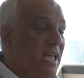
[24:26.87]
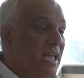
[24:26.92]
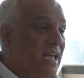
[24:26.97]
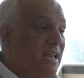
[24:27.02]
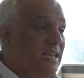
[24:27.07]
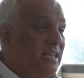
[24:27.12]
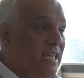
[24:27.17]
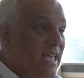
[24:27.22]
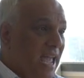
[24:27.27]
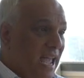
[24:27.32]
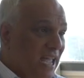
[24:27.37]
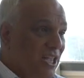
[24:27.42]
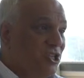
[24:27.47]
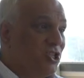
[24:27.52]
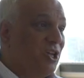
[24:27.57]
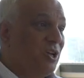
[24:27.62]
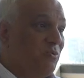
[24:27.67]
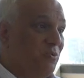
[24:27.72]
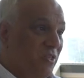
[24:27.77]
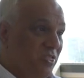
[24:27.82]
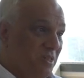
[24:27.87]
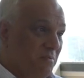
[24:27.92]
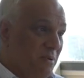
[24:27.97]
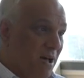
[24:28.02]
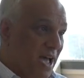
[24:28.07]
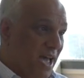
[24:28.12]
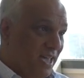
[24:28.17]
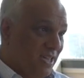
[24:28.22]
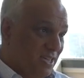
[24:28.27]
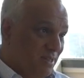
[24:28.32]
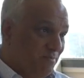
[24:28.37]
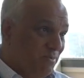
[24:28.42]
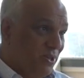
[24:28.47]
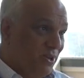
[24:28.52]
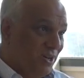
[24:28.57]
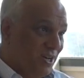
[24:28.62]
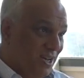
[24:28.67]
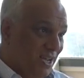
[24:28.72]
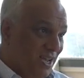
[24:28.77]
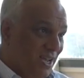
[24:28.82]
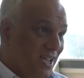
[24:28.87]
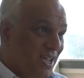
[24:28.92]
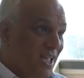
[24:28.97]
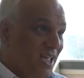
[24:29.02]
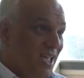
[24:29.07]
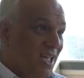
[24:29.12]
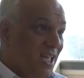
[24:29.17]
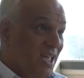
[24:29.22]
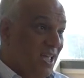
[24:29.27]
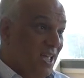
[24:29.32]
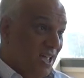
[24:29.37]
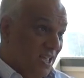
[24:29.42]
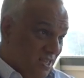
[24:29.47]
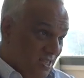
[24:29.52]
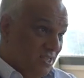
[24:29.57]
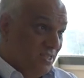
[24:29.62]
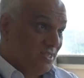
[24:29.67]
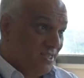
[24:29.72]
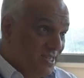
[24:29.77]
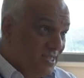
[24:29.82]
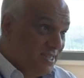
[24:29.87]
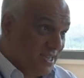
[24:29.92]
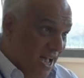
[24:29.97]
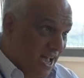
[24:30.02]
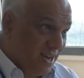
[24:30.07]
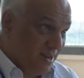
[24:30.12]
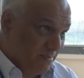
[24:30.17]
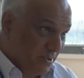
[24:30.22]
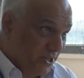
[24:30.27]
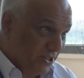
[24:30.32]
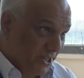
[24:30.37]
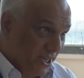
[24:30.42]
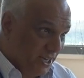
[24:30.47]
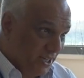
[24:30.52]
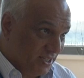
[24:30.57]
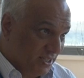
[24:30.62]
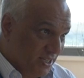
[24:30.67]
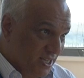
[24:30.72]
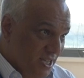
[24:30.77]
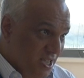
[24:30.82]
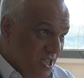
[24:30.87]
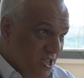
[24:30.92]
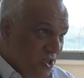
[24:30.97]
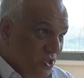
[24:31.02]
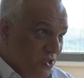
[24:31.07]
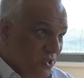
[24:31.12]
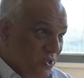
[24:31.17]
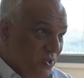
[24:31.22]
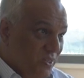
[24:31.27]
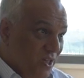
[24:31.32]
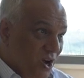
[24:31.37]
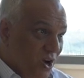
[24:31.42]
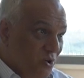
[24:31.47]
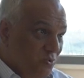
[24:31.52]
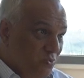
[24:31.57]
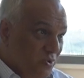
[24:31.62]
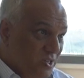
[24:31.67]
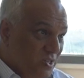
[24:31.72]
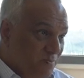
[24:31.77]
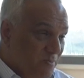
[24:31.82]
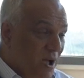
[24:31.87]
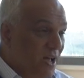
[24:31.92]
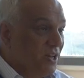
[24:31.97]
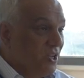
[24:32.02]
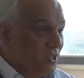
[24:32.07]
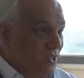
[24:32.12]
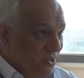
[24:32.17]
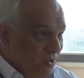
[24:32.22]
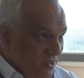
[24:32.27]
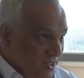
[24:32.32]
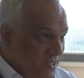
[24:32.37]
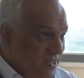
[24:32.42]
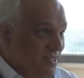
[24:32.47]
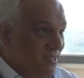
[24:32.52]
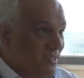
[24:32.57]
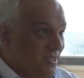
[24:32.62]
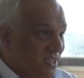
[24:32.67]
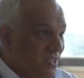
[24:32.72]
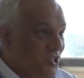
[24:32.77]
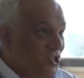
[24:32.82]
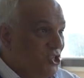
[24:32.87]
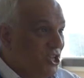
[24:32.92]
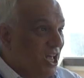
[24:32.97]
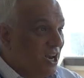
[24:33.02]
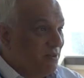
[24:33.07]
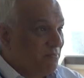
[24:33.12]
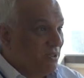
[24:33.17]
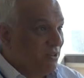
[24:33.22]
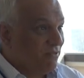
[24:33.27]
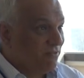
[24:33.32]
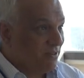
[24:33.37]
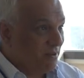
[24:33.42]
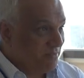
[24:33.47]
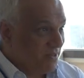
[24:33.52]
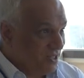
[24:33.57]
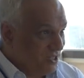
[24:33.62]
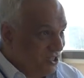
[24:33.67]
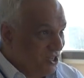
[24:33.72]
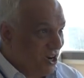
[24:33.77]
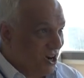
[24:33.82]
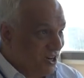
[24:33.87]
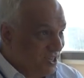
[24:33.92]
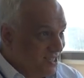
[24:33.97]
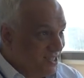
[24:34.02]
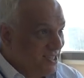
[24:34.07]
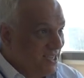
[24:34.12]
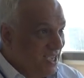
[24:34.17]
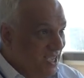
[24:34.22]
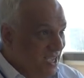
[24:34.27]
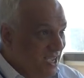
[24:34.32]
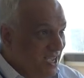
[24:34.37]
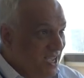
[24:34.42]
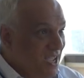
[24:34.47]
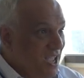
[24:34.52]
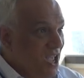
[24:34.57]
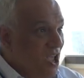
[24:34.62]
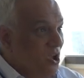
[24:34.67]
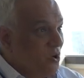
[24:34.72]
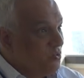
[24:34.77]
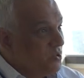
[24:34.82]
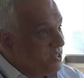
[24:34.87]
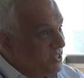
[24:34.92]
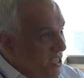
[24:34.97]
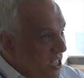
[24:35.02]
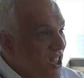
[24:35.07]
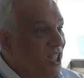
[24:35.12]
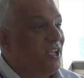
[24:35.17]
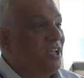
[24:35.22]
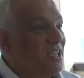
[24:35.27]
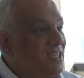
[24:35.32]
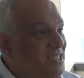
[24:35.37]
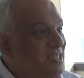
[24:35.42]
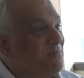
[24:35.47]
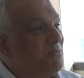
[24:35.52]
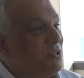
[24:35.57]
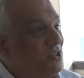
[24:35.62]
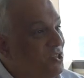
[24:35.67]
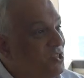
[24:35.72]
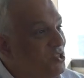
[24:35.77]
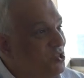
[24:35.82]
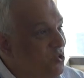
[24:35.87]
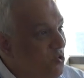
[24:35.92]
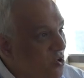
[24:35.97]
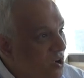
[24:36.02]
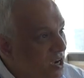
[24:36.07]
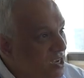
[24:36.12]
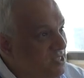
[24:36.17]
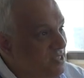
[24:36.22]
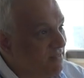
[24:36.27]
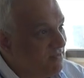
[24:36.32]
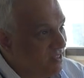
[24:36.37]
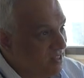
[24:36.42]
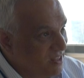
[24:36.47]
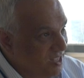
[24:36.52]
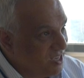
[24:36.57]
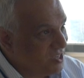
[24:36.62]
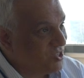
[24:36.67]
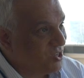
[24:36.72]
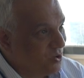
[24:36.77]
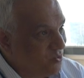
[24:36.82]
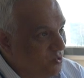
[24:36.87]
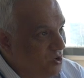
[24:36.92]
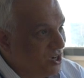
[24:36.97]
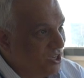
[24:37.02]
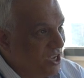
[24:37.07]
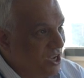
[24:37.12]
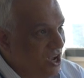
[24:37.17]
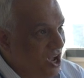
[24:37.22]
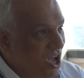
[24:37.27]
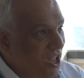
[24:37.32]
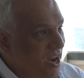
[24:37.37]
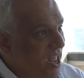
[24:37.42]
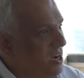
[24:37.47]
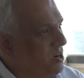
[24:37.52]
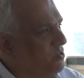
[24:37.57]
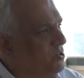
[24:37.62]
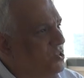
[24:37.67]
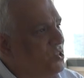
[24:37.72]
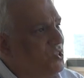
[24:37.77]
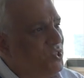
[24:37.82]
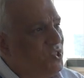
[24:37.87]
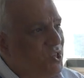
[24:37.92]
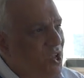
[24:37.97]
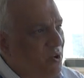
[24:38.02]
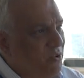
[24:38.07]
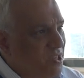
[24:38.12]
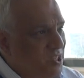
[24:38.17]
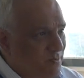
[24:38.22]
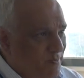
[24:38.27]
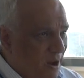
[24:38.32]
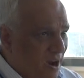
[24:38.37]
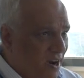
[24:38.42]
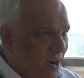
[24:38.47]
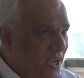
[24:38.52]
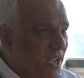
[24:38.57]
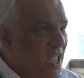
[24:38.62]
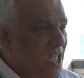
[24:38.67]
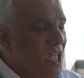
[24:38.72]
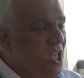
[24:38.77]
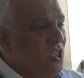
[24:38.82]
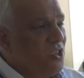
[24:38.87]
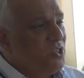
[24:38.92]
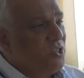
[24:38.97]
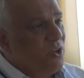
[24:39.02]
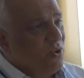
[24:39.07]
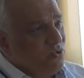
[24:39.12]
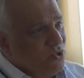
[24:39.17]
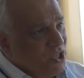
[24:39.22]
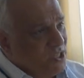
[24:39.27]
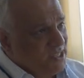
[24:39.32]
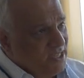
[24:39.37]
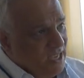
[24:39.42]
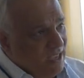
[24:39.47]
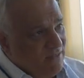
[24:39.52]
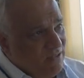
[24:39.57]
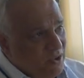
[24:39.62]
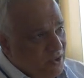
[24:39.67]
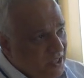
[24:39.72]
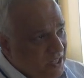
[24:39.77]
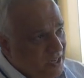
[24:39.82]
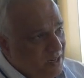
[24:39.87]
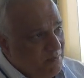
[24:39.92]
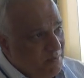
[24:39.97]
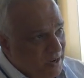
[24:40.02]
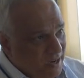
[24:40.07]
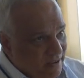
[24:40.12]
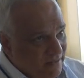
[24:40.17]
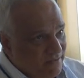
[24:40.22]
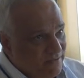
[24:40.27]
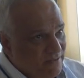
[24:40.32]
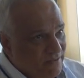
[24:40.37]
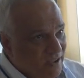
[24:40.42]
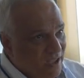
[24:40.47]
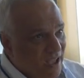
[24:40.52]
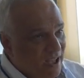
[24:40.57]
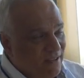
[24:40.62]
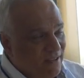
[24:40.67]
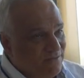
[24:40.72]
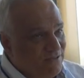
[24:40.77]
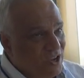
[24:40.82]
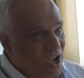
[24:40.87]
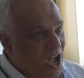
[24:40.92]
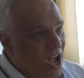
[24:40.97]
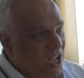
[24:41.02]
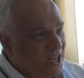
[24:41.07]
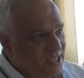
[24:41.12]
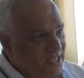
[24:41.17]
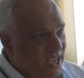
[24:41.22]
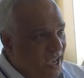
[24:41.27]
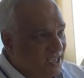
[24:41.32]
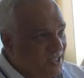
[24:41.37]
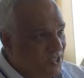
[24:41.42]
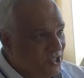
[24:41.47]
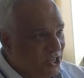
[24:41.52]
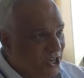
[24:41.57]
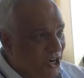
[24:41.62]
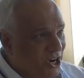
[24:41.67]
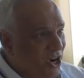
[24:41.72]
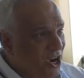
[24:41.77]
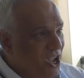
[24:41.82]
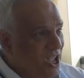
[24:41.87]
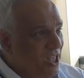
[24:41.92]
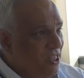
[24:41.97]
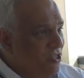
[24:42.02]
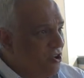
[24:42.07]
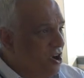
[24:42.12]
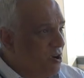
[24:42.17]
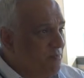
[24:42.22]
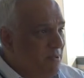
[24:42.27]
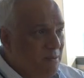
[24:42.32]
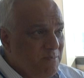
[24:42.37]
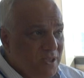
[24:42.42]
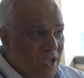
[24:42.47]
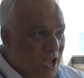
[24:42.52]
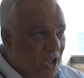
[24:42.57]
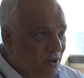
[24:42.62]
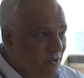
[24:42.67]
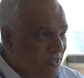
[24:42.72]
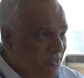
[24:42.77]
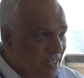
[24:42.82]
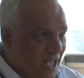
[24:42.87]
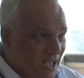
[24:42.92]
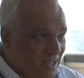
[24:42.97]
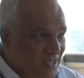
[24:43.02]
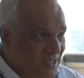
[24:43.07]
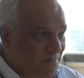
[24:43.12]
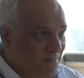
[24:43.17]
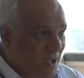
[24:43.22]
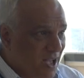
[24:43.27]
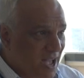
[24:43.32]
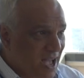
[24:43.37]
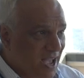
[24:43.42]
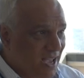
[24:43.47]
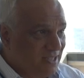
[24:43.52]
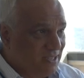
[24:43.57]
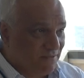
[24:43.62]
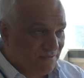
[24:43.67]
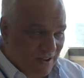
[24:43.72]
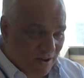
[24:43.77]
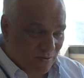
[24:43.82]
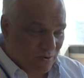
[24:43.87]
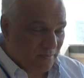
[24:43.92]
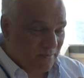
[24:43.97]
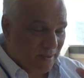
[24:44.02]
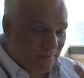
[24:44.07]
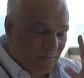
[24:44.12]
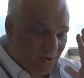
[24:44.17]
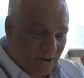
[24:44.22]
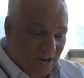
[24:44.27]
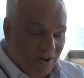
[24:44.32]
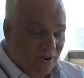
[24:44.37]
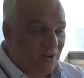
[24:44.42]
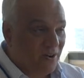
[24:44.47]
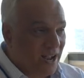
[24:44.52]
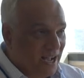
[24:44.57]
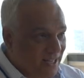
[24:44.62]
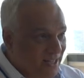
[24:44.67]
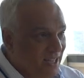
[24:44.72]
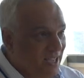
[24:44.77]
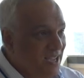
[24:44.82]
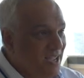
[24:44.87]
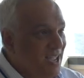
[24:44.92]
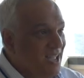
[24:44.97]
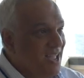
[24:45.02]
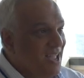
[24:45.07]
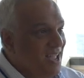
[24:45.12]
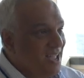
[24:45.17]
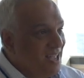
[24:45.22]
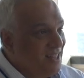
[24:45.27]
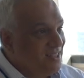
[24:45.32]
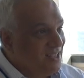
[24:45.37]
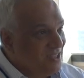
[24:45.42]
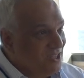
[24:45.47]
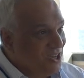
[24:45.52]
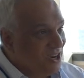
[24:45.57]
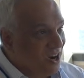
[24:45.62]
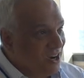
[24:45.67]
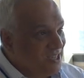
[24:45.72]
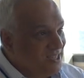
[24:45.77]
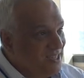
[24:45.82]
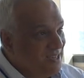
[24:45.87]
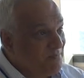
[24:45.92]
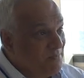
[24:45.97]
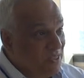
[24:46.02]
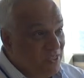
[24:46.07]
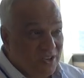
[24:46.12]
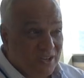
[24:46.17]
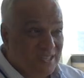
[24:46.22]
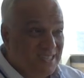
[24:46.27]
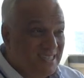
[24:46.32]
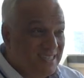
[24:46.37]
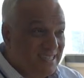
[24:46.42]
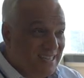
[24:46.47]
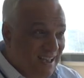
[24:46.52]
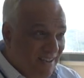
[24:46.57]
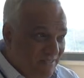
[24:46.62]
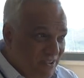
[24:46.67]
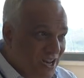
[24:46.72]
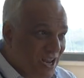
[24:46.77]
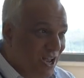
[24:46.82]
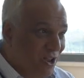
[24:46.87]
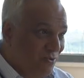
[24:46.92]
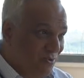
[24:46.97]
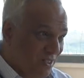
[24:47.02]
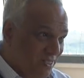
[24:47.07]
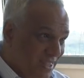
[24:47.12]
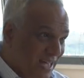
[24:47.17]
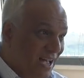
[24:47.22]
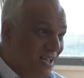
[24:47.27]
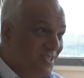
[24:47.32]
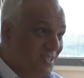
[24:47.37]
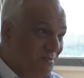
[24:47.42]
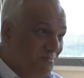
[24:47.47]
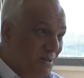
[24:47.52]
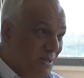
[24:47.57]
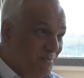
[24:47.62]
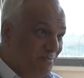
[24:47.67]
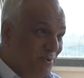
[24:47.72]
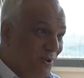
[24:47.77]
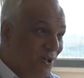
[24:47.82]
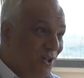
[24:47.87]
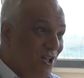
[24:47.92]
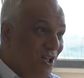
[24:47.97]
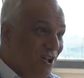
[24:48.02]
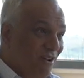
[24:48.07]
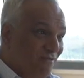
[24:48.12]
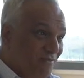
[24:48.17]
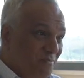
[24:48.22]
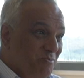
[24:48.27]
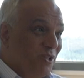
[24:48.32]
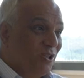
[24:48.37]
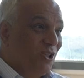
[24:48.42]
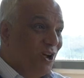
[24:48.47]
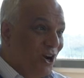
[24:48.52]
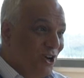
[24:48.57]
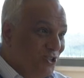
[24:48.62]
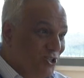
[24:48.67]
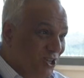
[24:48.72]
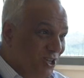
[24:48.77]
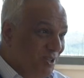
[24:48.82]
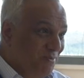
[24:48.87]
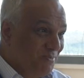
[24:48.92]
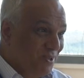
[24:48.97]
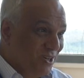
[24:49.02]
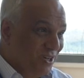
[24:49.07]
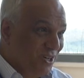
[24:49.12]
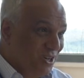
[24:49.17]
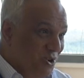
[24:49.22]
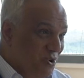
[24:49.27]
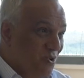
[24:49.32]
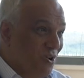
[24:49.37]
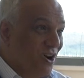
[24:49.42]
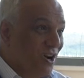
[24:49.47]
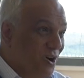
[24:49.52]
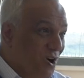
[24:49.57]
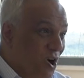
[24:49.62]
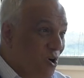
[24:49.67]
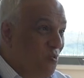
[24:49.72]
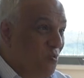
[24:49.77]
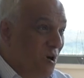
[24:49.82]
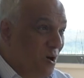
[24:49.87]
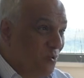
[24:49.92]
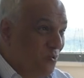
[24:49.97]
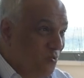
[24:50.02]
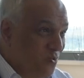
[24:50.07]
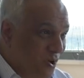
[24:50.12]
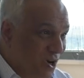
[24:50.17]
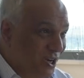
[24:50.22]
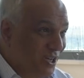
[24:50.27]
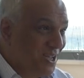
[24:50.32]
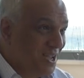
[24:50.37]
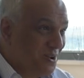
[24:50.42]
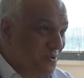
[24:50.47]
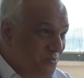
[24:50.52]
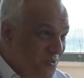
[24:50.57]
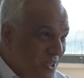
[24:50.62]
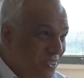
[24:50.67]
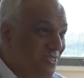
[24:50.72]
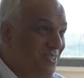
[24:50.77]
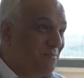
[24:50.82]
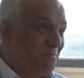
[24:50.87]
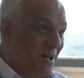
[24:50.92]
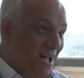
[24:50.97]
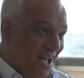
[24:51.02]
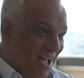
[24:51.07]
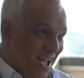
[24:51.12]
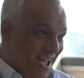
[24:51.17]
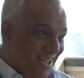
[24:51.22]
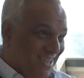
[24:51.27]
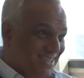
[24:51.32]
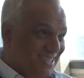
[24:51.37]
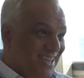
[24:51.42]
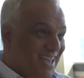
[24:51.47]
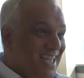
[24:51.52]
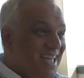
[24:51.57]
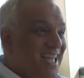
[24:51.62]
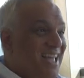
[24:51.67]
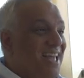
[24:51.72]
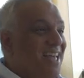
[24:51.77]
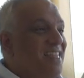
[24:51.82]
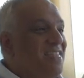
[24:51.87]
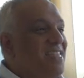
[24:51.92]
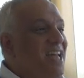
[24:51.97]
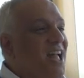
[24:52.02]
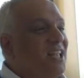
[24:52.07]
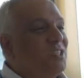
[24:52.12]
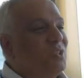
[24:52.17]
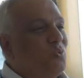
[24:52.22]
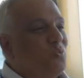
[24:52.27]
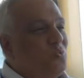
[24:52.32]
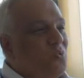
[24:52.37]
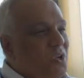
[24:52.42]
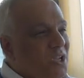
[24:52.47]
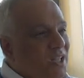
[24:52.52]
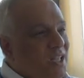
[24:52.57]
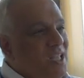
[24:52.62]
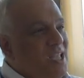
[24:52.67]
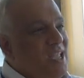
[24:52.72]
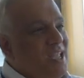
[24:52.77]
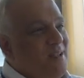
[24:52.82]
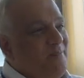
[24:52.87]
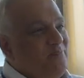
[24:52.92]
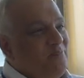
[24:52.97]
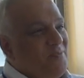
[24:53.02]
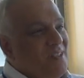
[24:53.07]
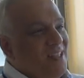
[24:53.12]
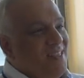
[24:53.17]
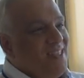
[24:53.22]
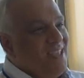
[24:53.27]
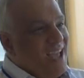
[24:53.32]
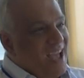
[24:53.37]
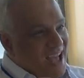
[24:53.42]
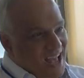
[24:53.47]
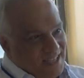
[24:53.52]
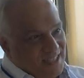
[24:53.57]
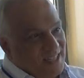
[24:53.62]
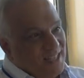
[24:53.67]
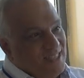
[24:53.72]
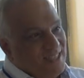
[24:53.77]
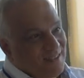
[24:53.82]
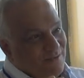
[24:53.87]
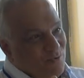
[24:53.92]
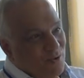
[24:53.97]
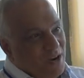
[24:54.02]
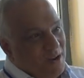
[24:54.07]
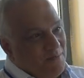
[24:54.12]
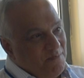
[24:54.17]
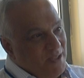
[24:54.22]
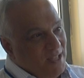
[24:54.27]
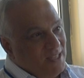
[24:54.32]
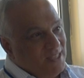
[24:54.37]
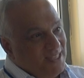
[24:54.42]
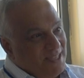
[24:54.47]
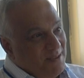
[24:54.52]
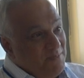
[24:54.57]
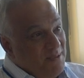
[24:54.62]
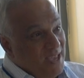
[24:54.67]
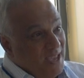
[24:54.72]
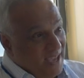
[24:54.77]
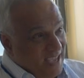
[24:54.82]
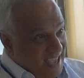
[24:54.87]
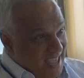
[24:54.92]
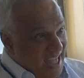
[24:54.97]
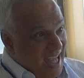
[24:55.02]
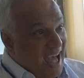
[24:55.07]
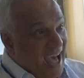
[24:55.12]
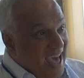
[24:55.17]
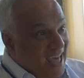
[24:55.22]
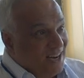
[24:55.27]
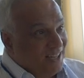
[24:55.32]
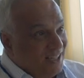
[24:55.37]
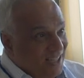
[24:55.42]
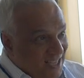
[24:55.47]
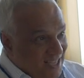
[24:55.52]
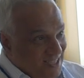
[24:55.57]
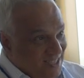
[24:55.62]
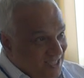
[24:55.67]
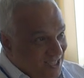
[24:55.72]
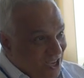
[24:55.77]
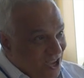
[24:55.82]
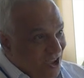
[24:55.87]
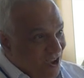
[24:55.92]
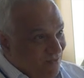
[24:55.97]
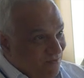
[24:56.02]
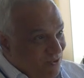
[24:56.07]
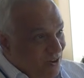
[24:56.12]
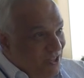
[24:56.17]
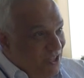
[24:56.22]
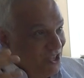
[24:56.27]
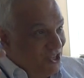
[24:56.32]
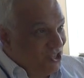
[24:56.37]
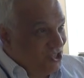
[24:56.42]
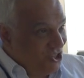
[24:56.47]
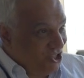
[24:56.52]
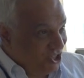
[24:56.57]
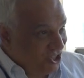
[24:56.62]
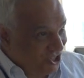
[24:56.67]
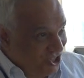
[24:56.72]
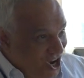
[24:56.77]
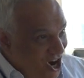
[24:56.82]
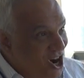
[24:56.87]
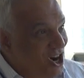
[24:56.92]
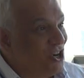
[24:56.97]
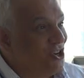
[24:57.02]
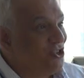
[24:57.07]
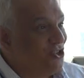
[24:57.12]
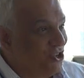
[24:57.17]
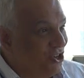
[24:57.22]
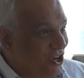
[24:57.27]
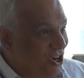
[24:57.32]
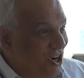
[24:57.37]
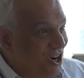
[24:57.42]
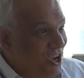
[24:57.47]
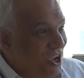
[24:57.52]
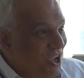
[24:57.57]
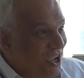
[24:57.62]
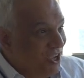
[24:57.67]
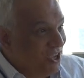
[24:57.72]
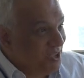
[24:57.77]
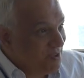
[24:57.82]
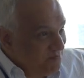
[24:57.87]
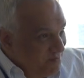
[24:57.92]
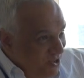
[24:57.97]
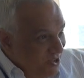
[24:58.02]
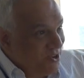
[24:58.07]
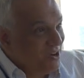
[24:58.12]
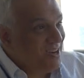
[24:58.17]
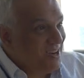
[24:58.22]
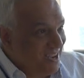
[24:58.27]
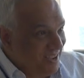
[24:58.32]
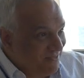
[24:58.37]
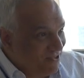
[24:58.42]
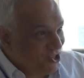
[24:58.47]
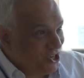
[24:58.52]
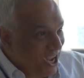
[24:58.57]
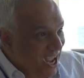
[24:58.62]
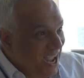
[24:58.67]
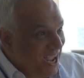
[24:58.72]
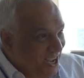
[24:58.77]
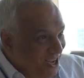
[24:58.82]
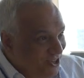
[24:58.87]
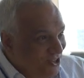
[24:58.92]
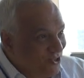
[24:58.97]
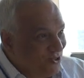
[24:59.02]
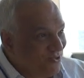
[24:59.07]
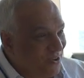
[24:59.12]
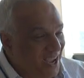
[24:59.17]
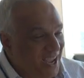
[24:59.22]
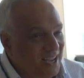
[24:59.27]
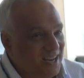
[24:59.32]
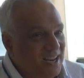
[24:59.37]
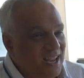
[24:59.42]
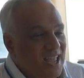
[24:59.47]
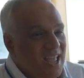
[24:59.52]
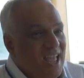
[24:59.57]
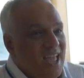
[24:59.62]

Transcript: engaging with the Baha'i community in society building. So they are responding. So this gentleman from the DRC was telling us some of the stories of the things they're working on, and it was so inspiring. So just to give you a little bit of context here, there are maybe 100,000 Baha'is, if I remember it correctly, in the DRC, but there's 700,000 people from the larger community who are working with the Baha'is. that's really the essence of what it means to be a catalyst for this larger community of change, right?